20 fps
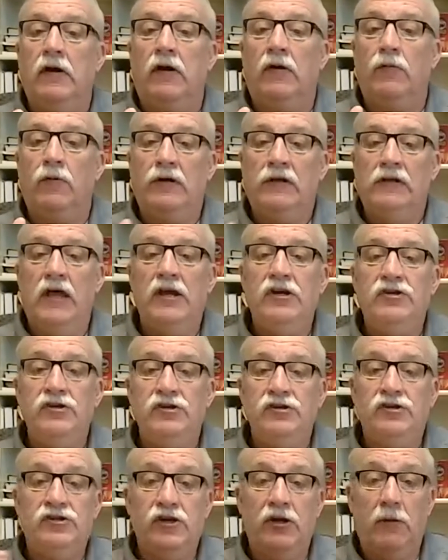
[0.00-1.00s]

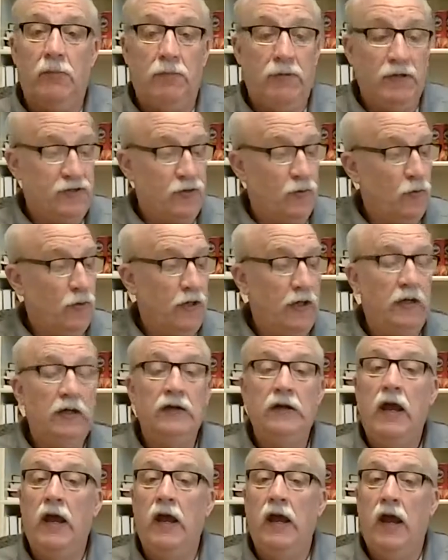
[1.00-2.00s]
relationship
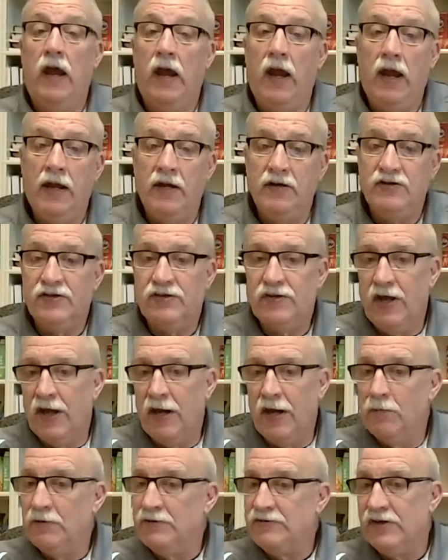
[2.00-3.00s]
between A
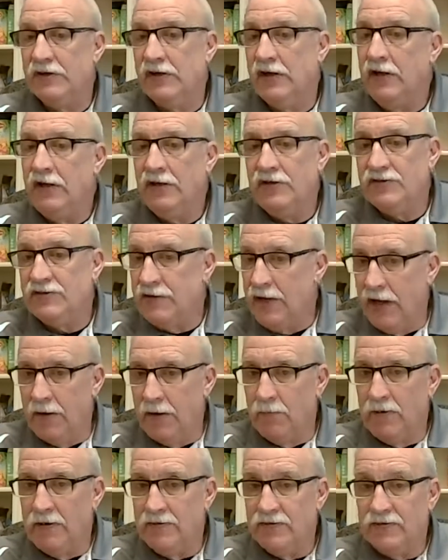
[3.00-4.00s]
statements and E
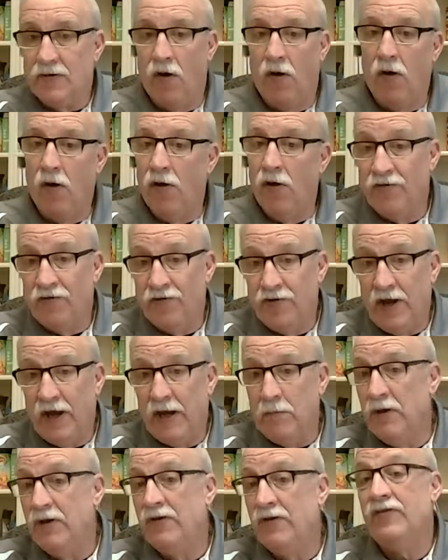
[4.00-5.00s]
statements, all
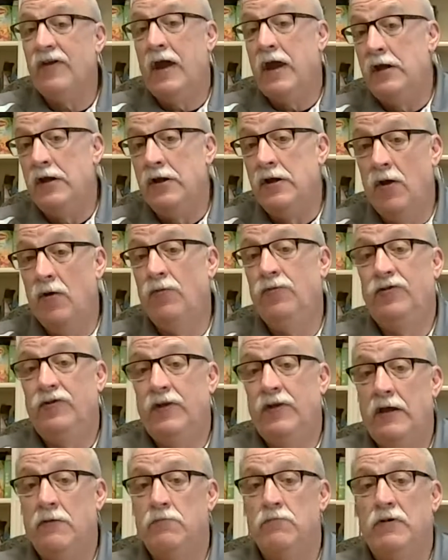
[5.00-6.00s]
statements and no
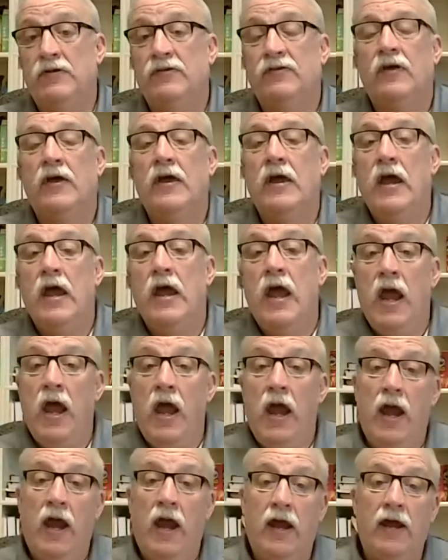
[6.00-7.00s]
statements,
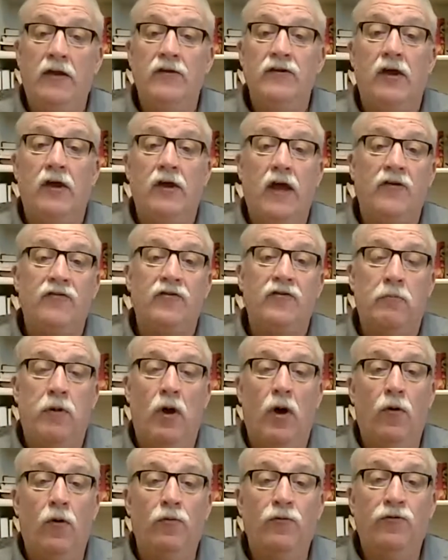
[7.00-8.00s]
and as
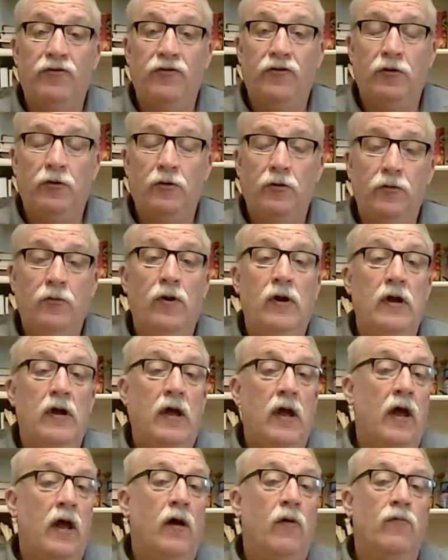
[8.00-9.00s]
opposed to
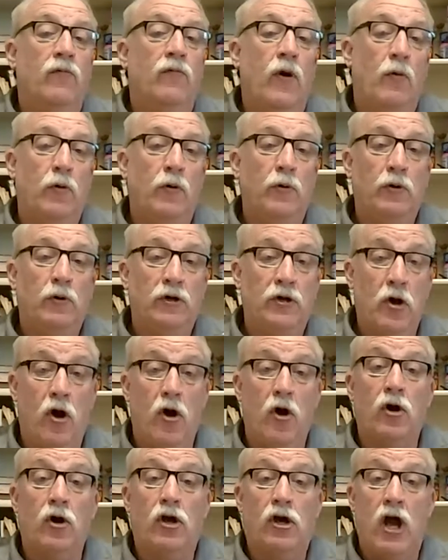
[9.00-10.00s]
what we would
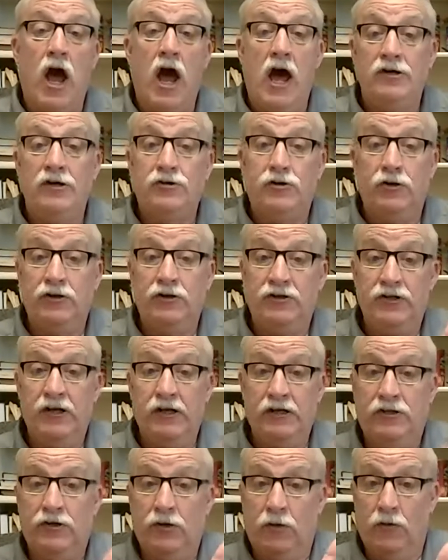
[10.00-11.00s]
call
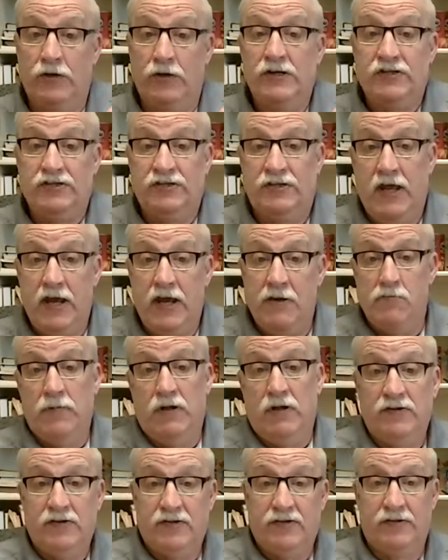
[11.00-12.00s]
contradictory
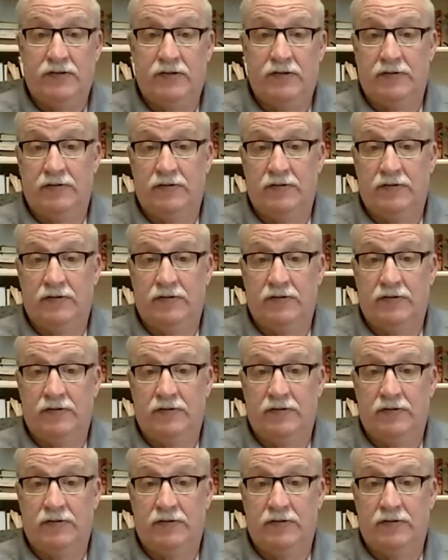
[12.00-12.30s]
statements,